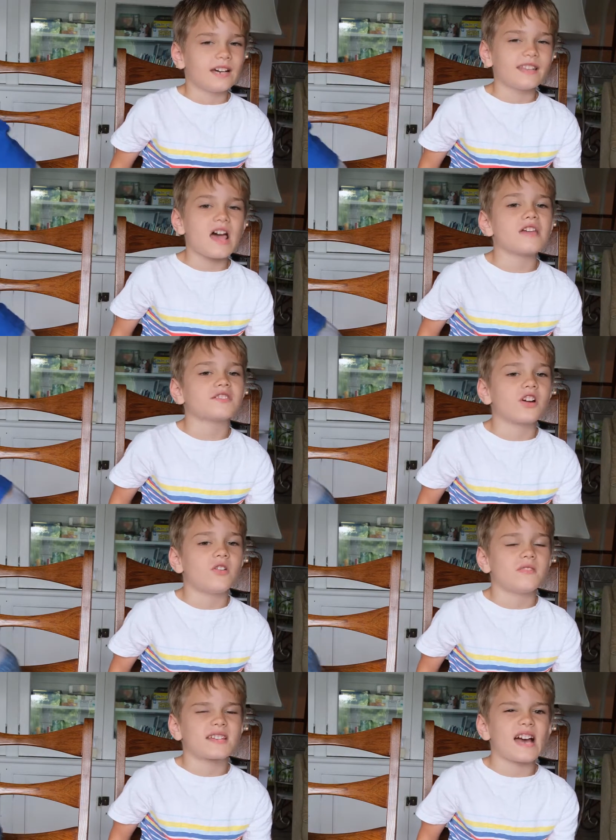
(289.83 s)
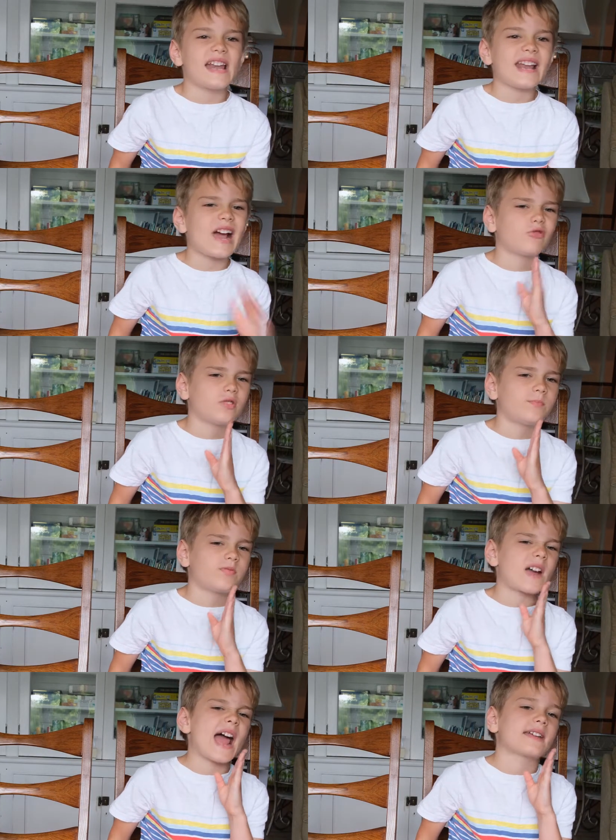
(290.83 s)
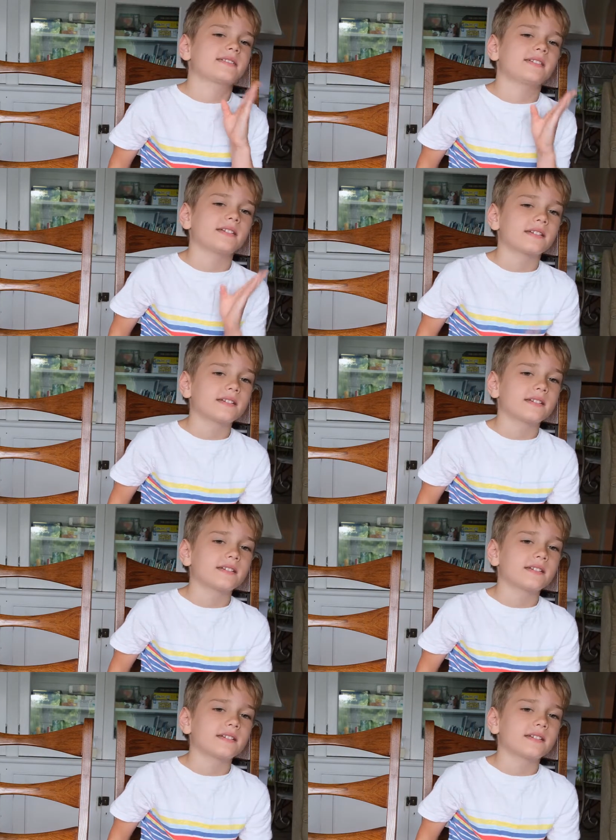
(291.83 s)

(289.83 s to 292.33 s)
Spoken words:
and that's always kind of out of plastic.